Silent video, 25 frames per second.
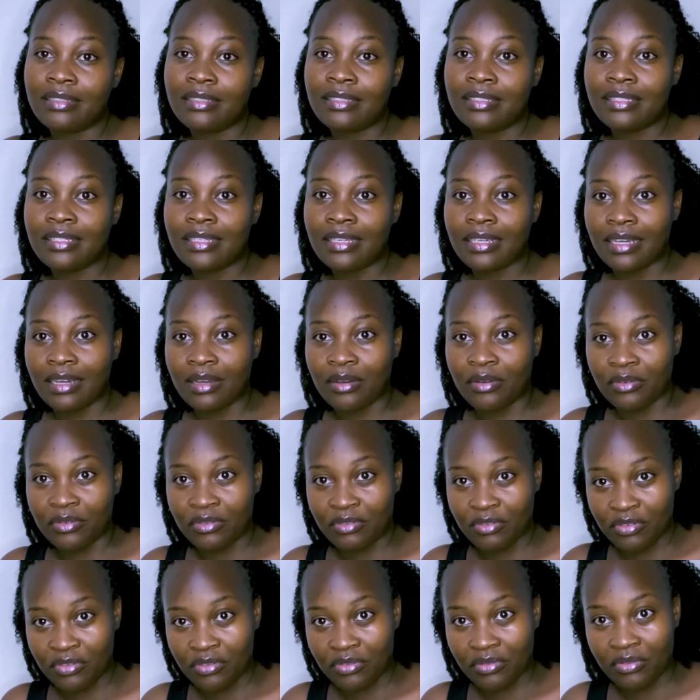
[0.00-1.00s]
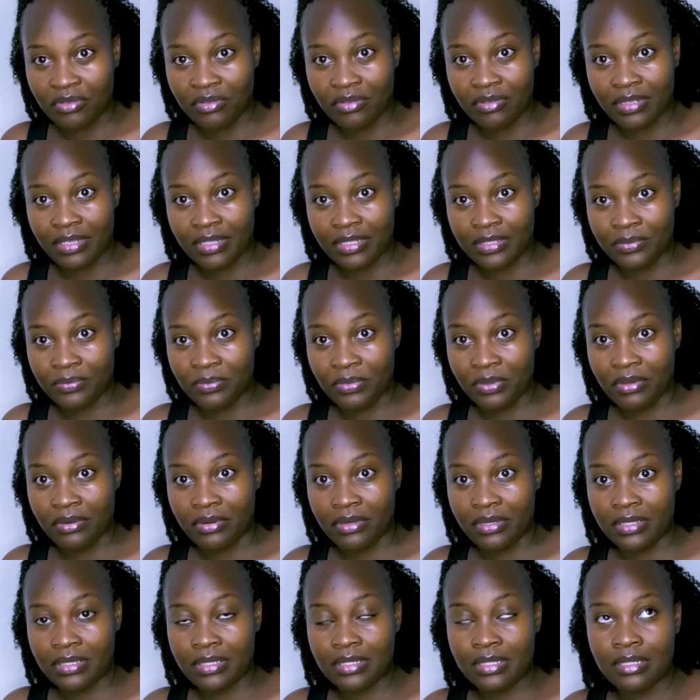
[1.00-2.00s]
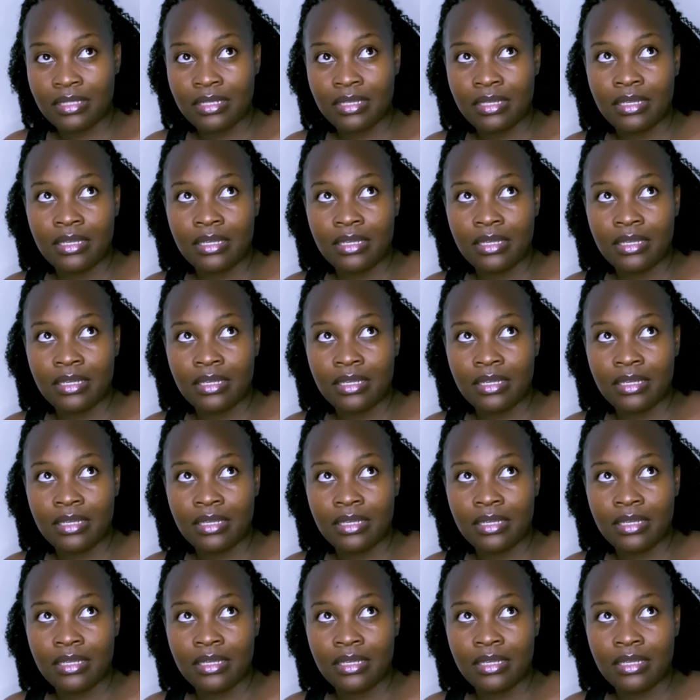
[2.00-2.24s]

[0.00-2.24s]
child to his parents.